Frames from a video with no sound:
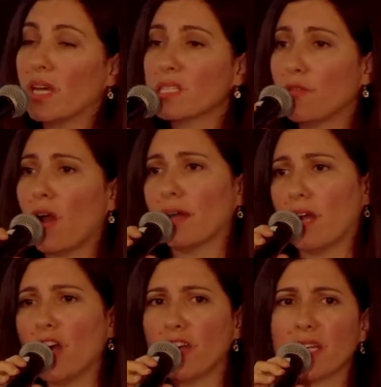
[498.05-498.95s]
That's fine.
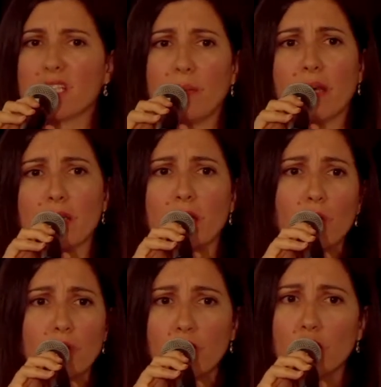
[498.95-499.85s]
I don't expect
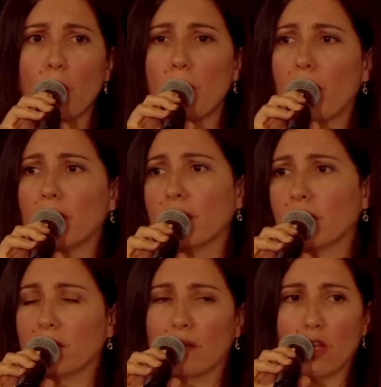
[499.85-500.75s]
anyone to drop
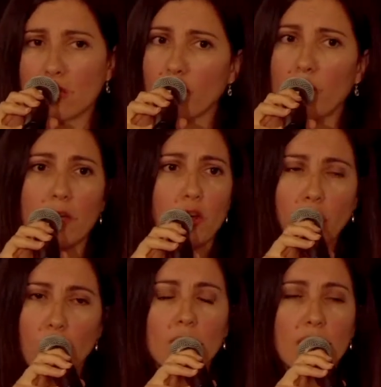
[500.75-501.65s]
money, lots of money on
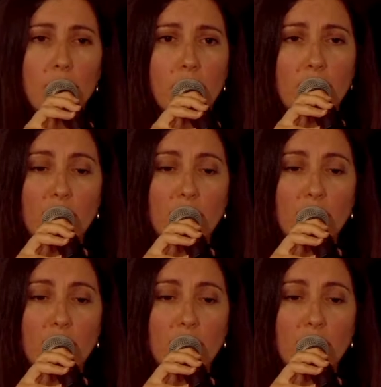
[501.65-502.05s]
a cold email.